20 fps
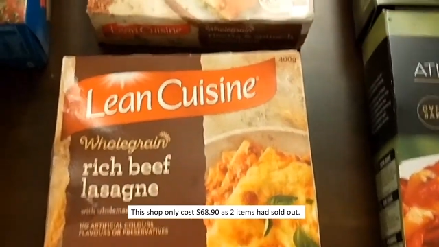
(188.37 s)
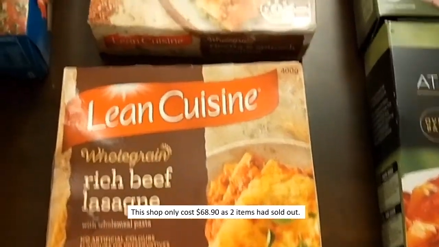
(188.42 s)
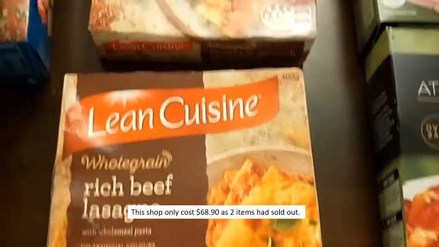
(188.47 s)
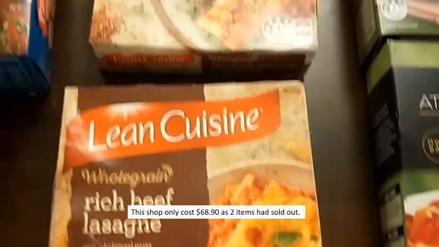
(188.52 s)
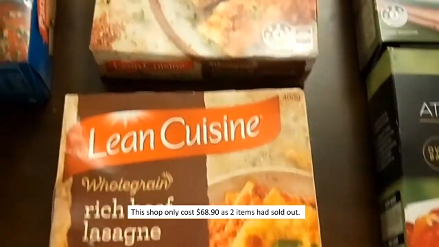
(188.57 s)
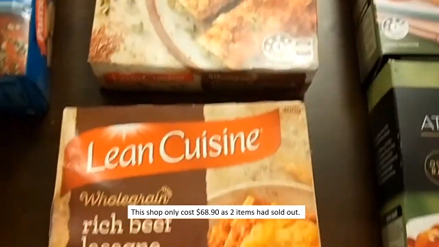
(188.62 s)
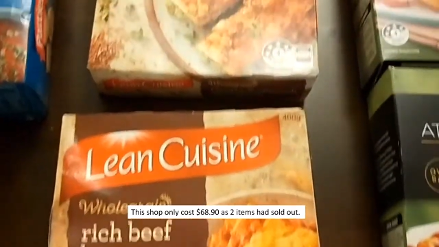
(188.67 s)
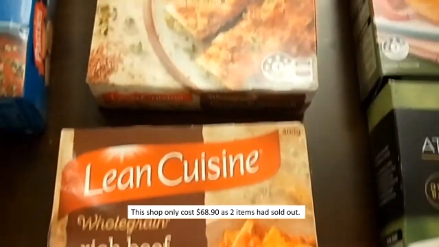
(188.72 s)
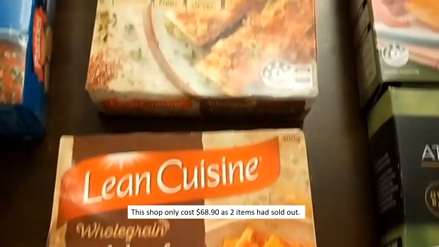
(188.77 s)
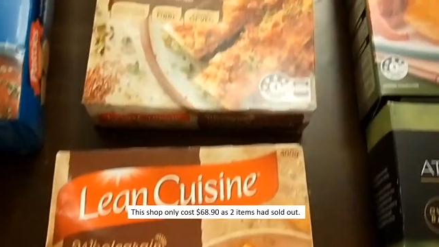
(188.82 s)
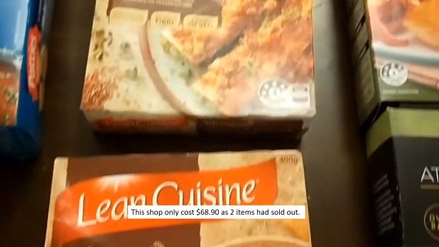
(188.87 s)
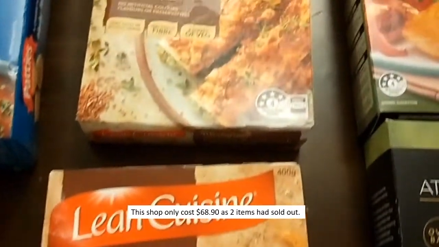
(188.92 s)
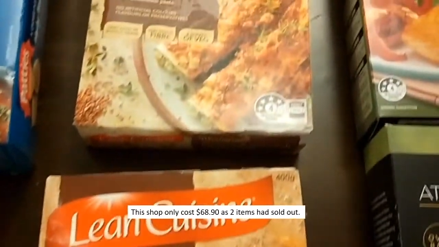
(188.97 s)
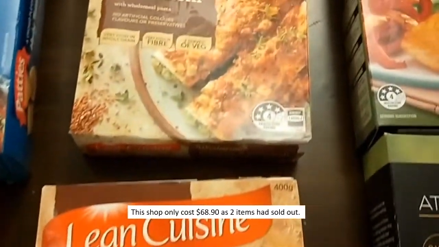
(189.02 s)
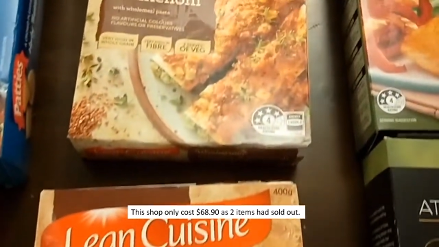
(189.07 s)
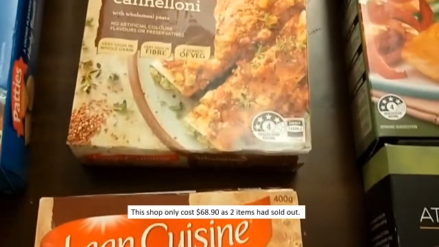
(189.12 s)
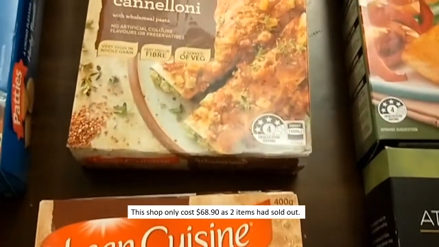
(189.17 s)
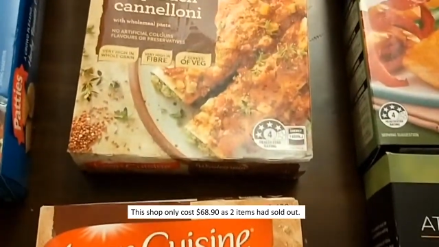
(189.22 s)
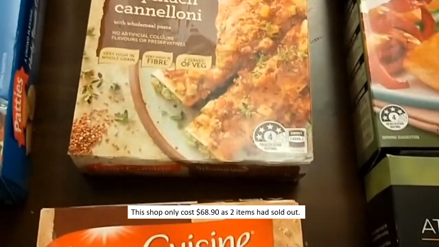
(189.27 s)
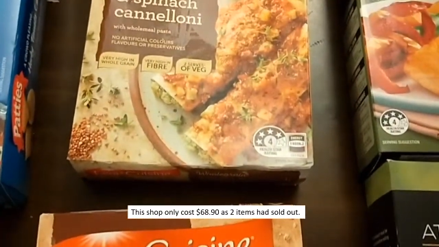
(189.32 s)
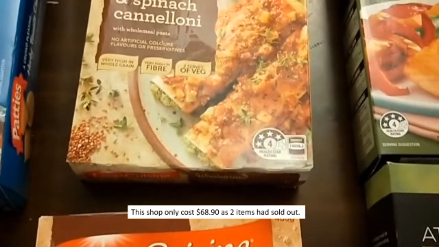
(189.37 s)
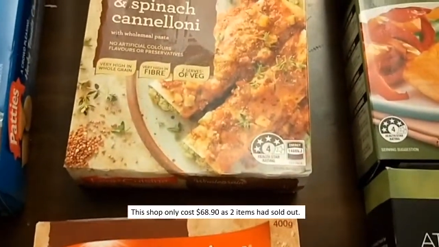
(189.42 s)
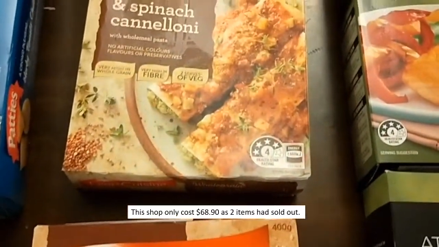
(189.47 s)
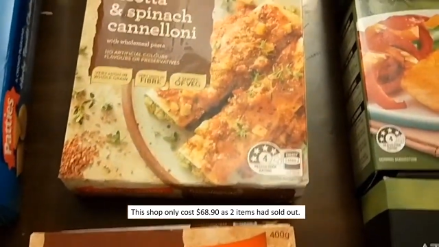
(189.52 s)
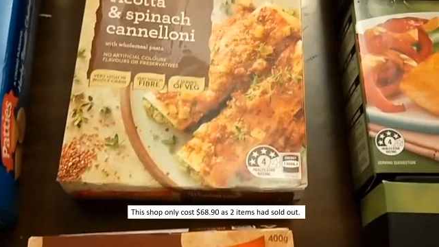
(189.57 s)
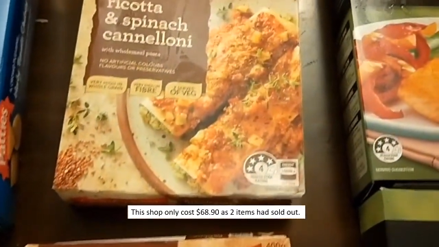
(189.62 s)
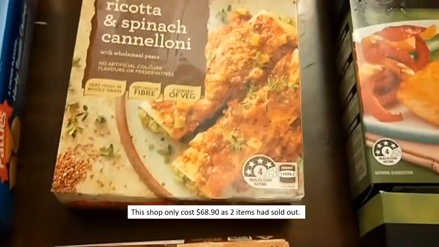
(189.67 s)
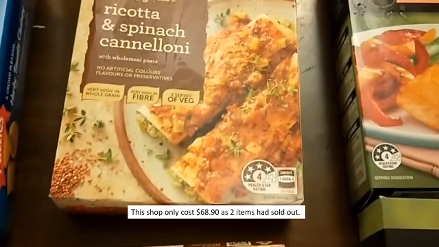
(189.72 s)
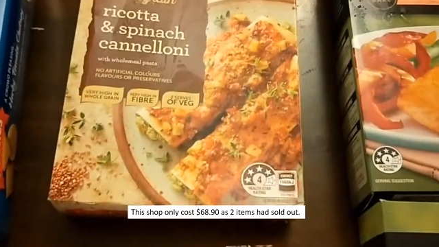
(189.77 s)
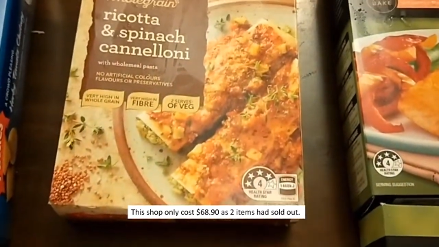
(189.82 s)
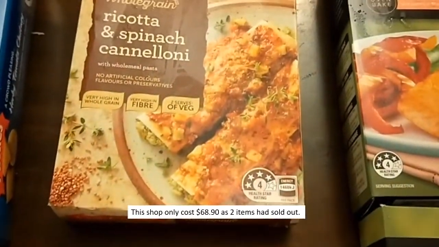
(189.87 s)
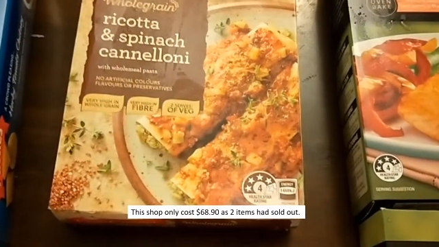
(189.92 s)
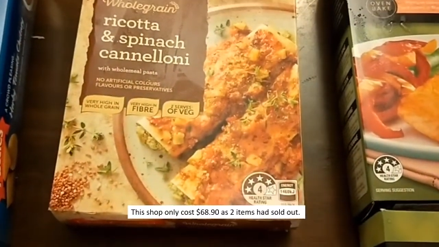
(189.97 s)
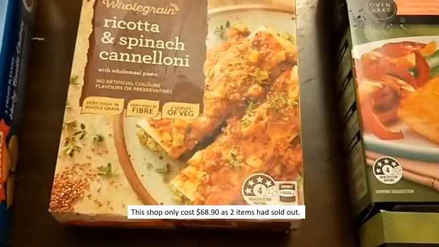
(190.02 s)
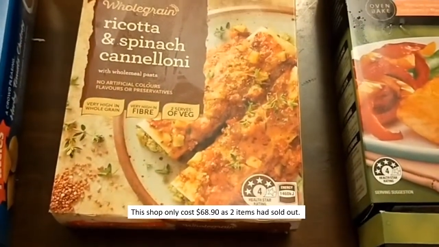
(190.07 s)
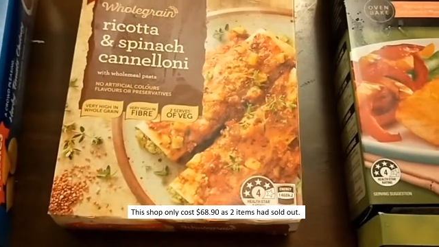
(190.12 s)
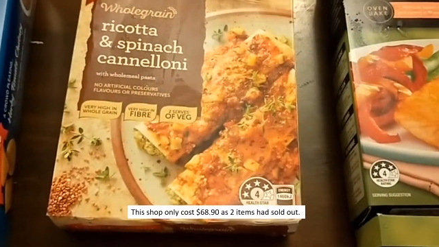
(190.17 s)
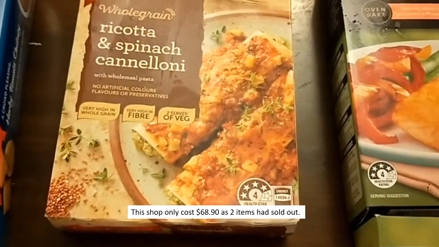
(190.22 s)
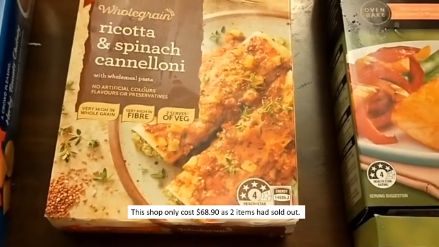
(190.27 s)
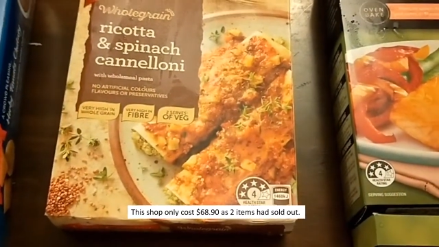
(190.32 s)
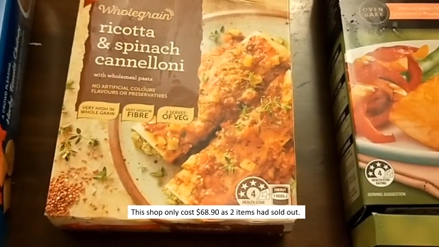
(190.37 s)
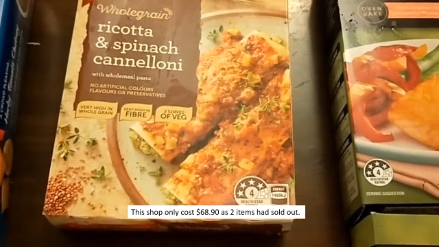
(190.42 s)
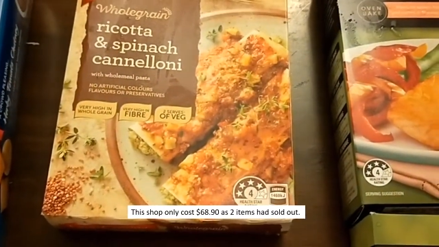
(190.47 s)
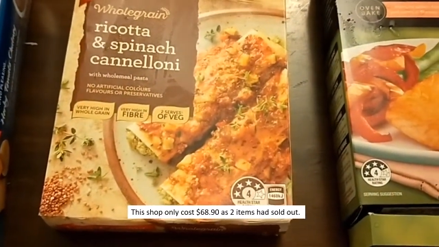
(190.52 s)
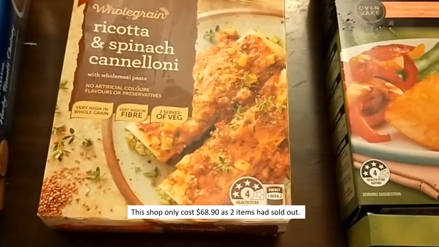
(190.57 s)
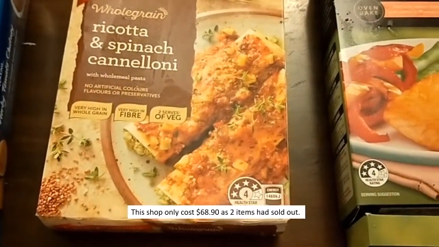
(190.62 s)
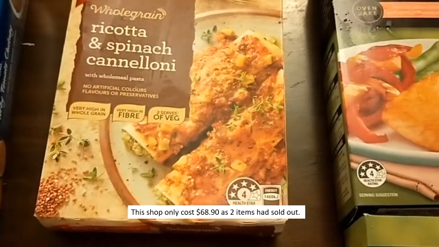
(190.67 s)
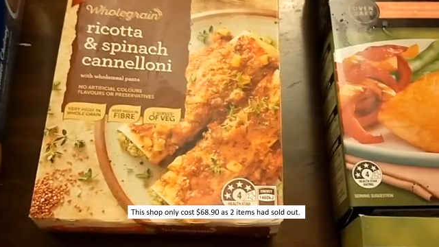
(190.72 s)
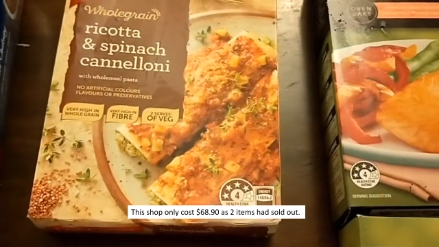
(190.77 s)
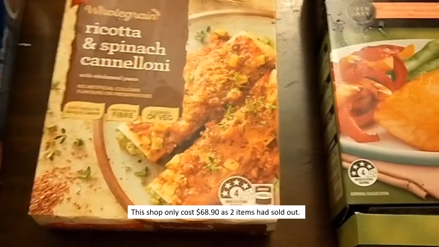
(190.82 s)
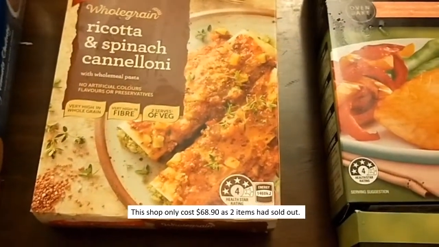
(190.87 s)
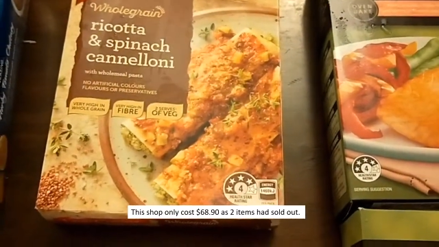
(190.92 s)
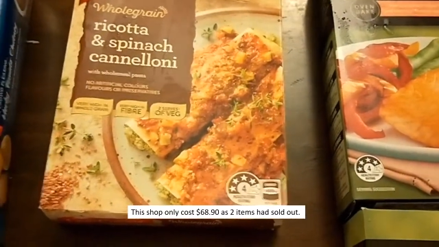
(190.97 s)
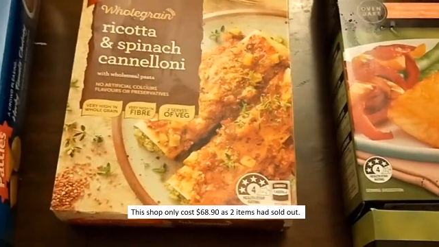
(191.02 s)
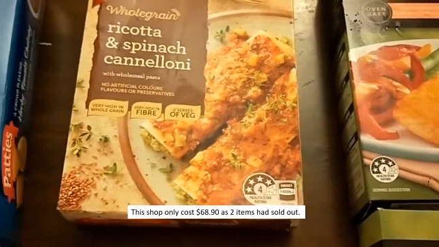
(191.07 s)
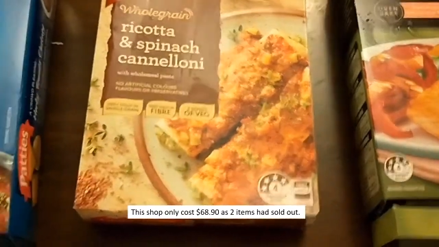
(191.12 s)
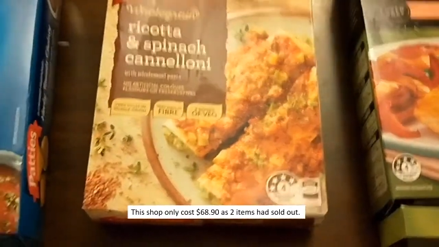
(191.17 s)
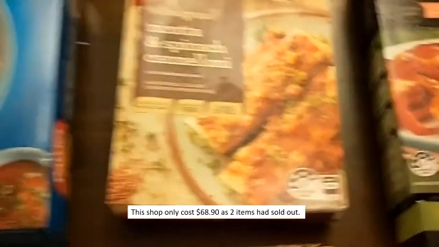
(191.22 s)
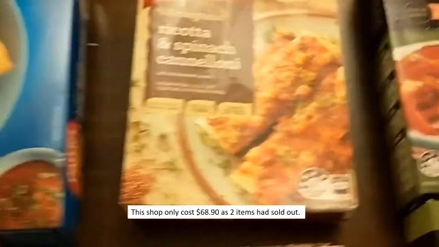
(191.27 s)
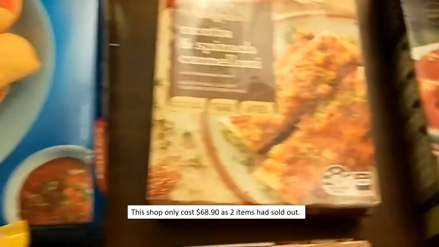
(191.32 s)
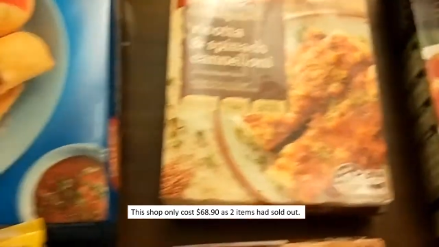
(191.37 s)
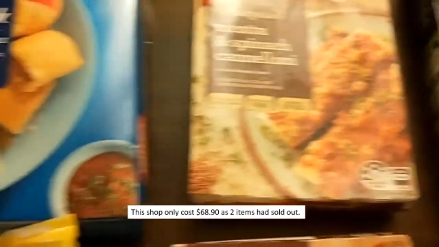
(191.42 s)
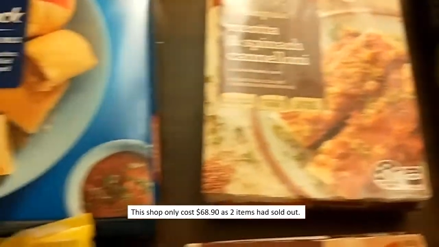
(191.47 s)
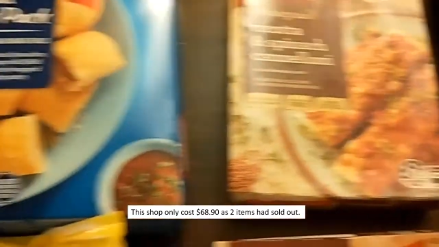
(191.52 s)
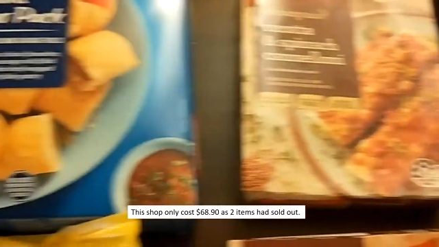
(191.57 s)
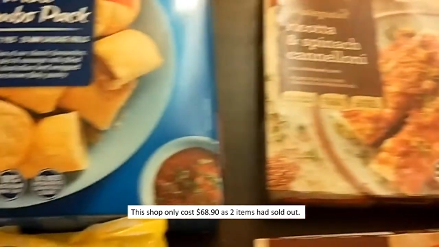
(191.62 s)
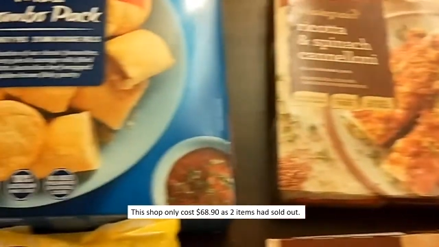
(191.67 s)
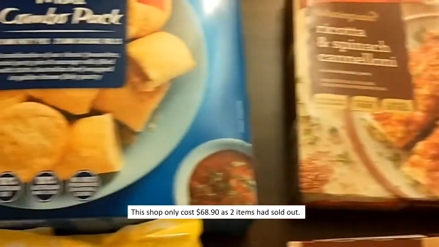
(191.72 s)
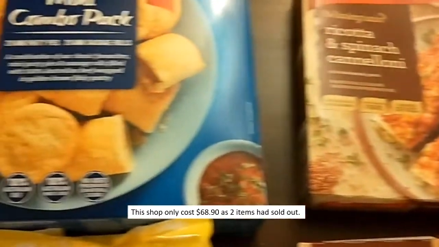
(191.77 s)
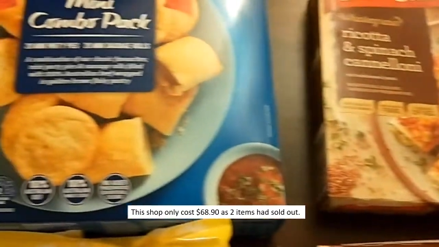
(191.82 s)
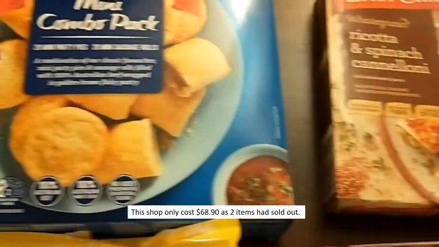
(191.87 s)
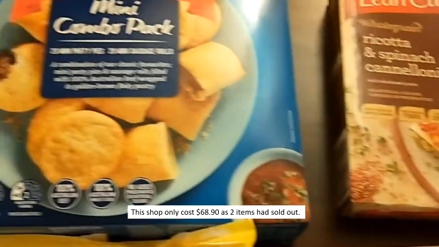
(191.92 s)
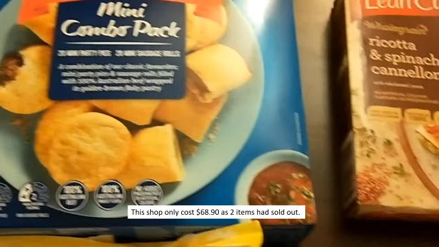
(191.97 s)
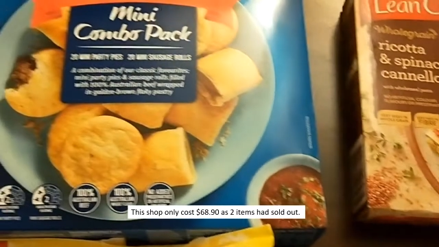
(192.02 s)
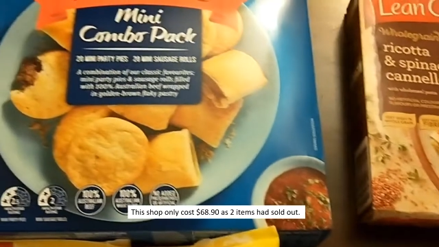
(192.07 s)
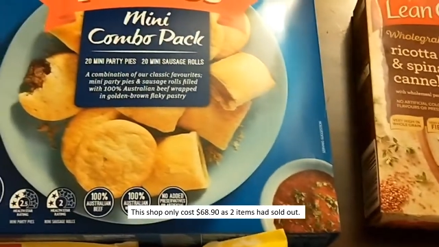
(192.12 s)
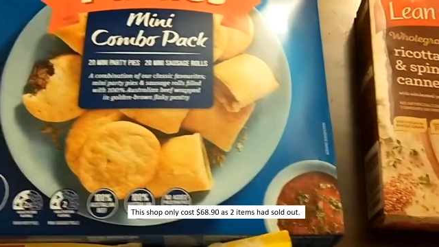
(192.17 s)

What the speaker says: (no speaker visible)